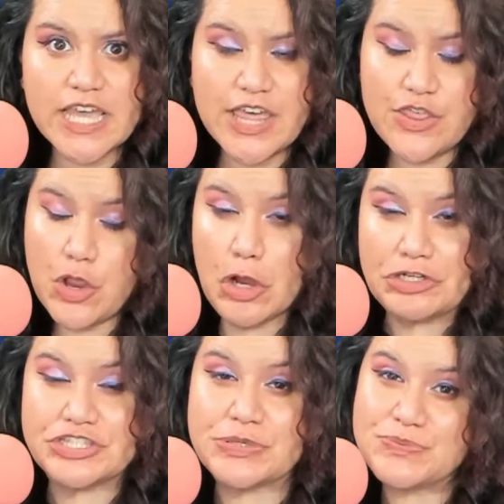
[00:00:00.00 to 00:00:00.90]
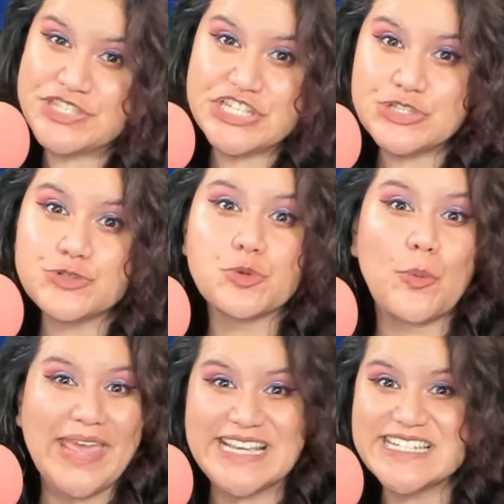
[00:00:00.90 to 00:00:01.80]
there are some
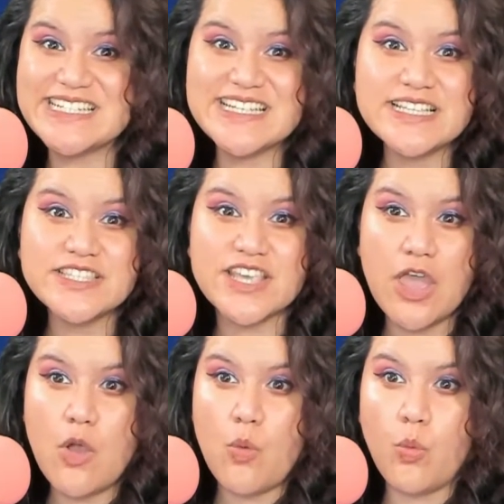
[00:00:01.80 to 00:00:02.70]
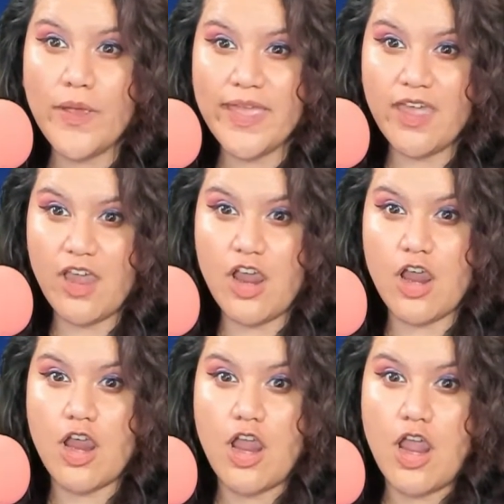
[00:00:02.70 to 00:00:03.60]
situations where
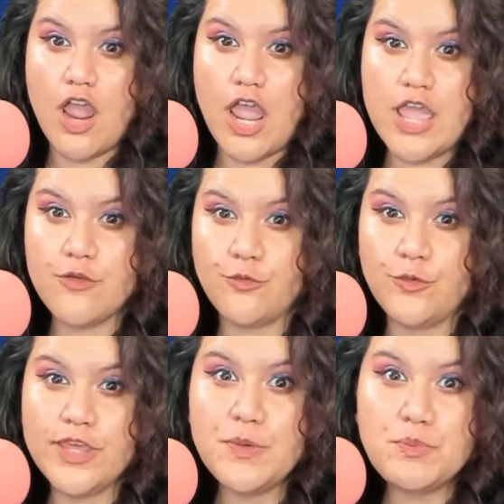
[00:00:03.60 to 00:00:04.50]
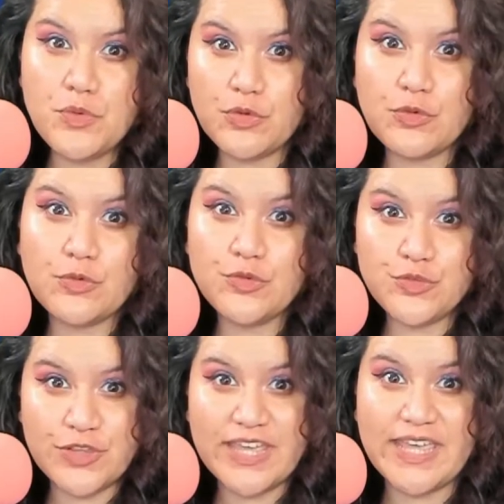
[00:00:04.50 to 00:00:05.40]
if we move,
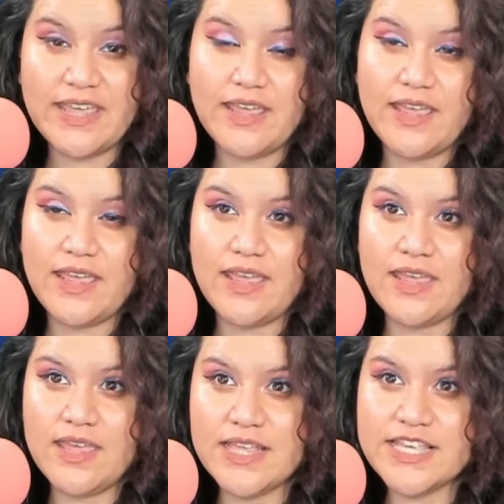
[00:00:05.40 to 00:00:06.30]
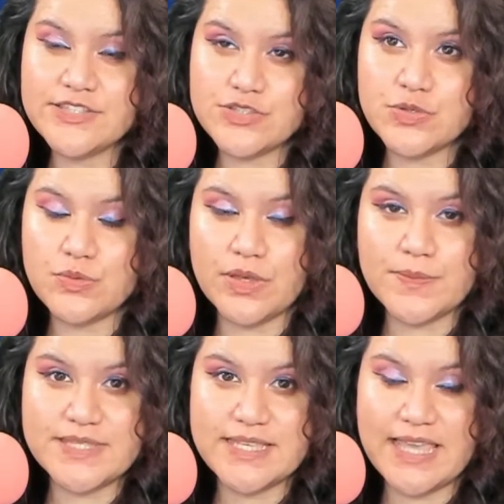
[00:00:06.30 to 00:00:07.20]
it
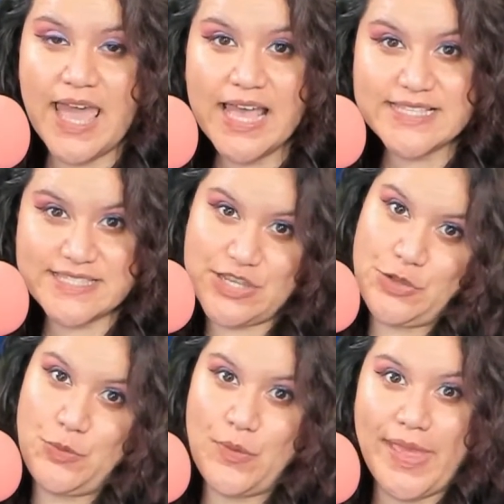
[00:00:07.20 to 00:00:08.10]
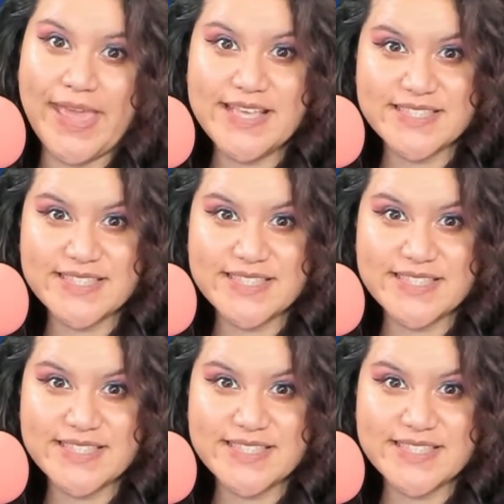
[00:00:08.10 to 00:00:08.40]
interrupts the casting, right?